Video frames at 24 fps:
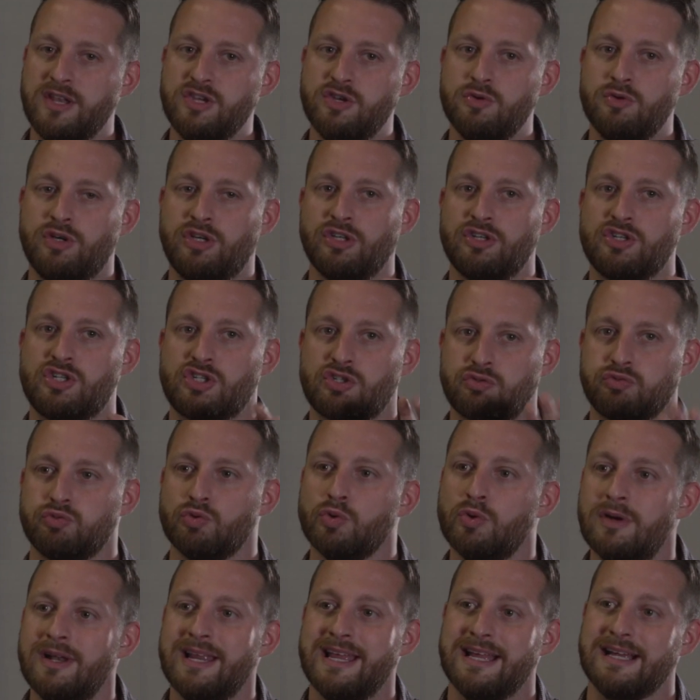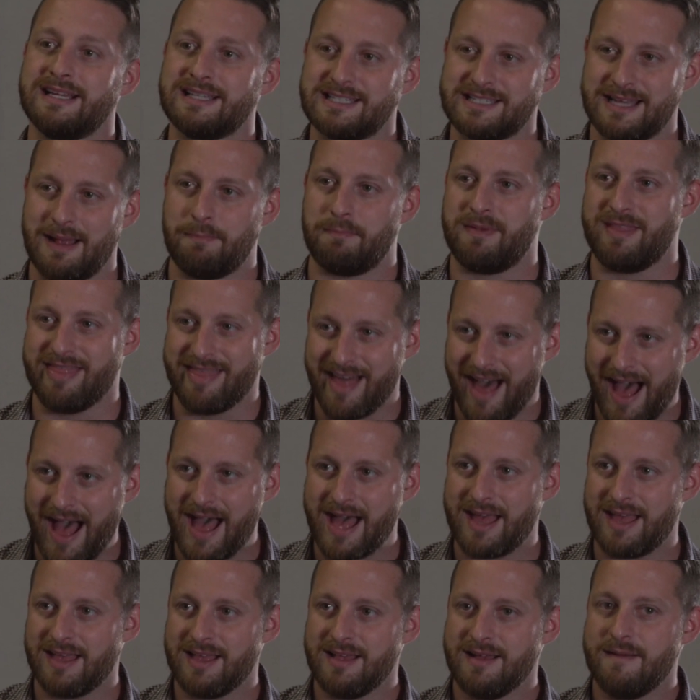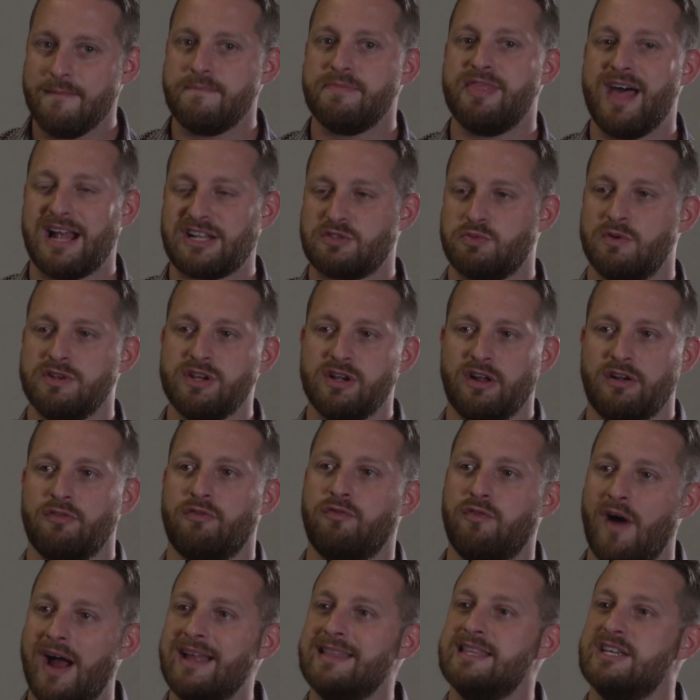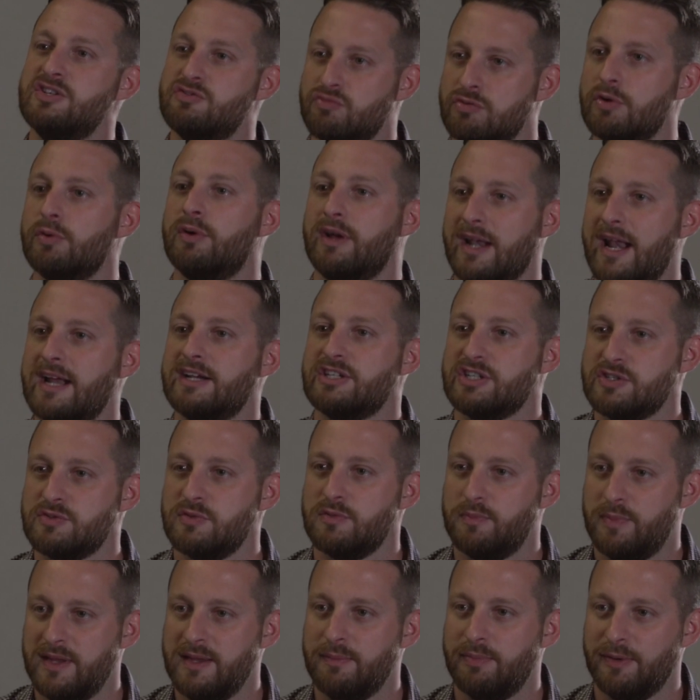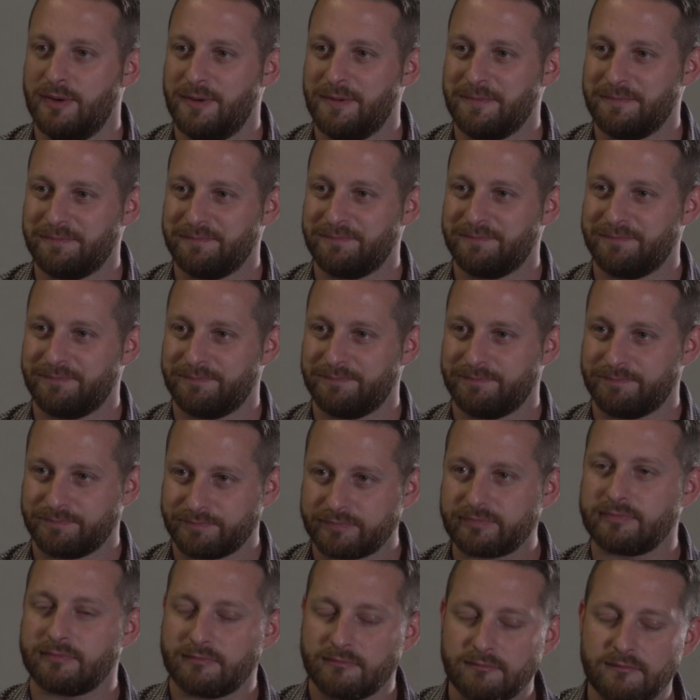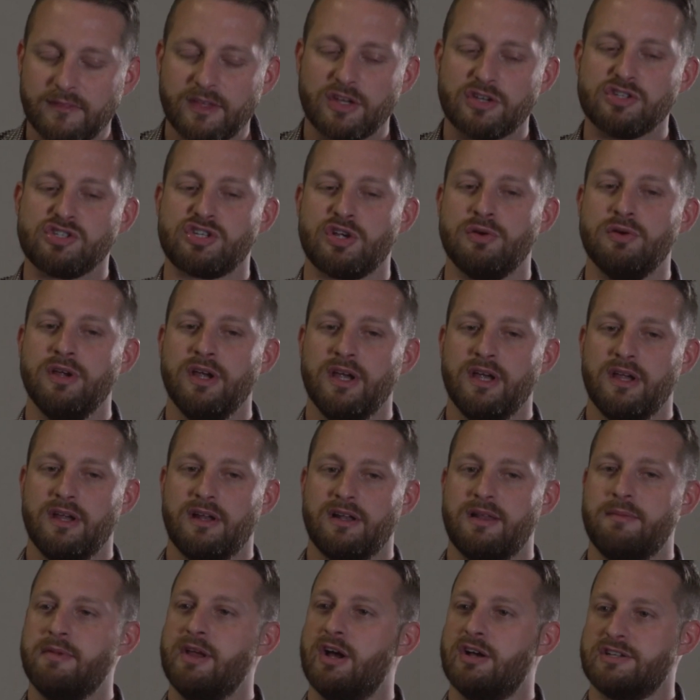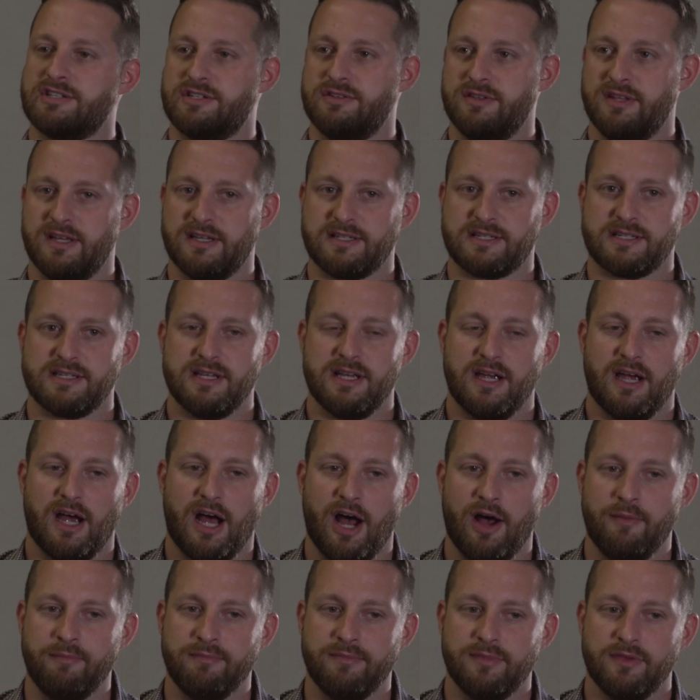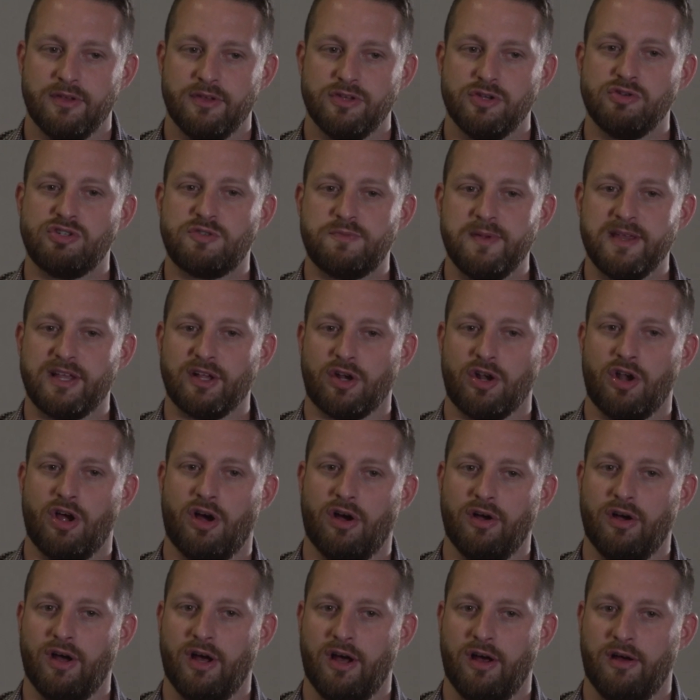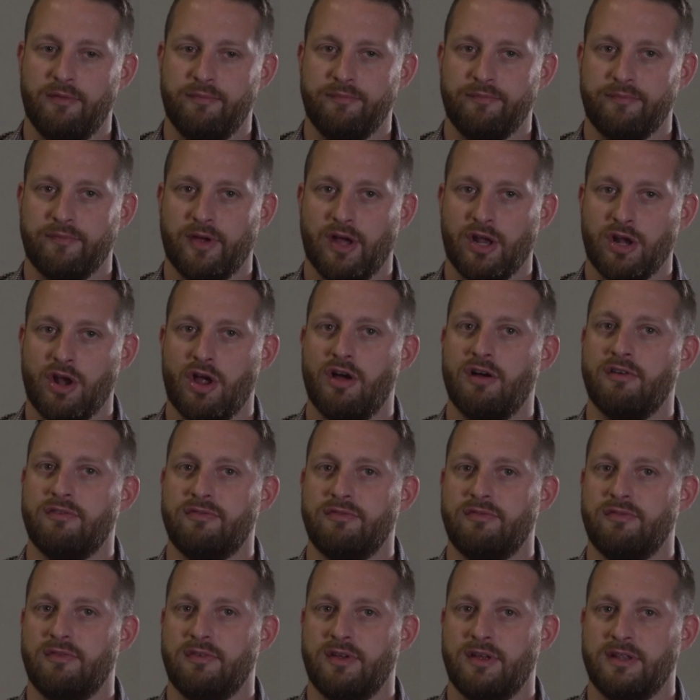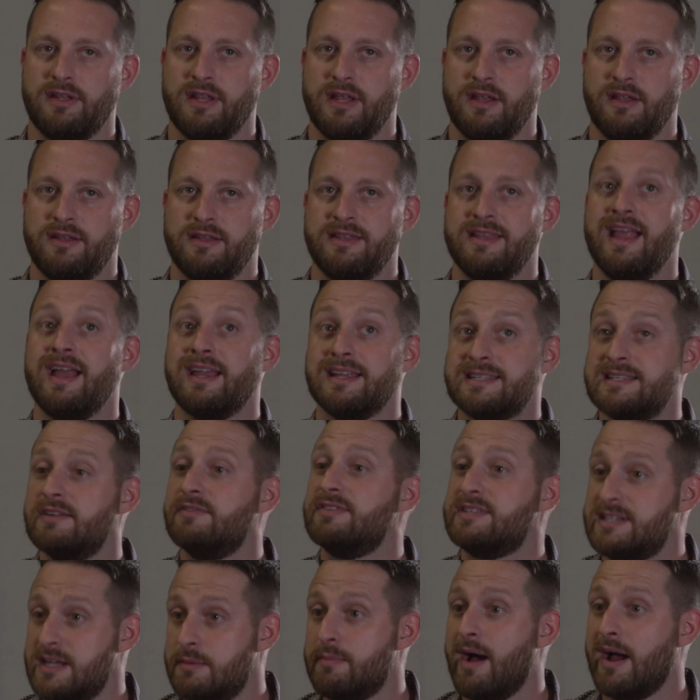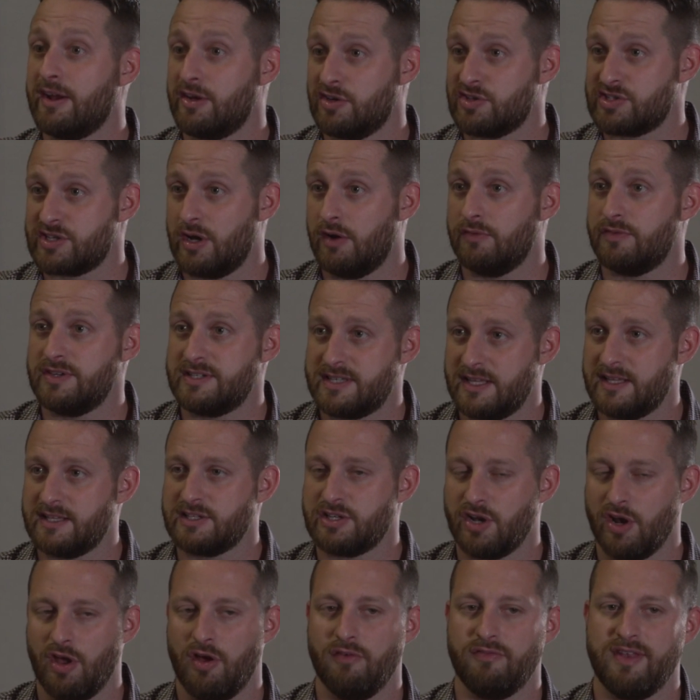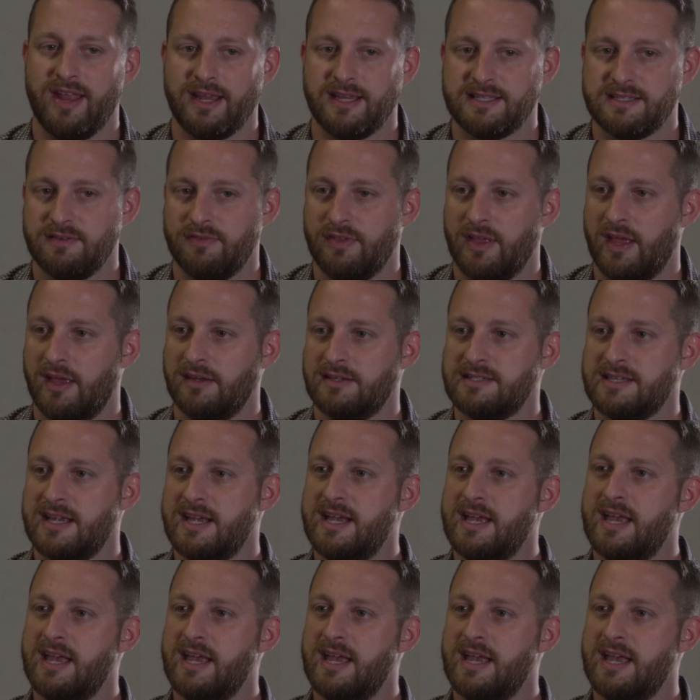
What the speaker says: when you can truly accept that, that's when you're going to find these real connections with people. So let me ask you this. You speak a lot of negativity about yourself. You said there's a lot of negative things.